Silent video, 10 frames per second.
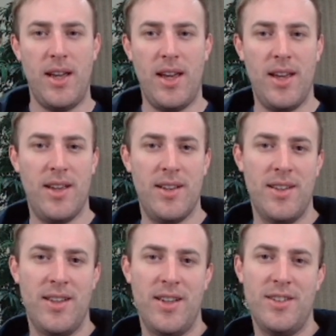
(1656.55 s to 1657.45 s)
a
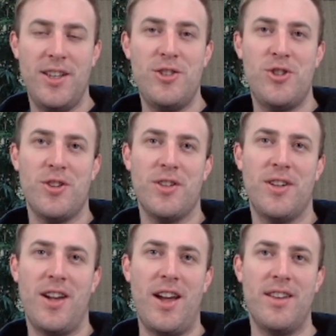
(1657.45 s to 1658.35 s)
teacher
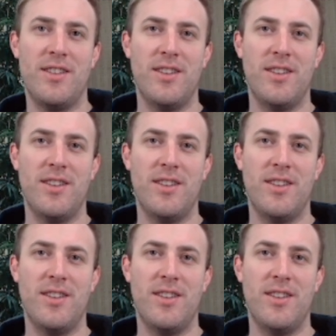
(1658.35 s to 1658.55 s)
at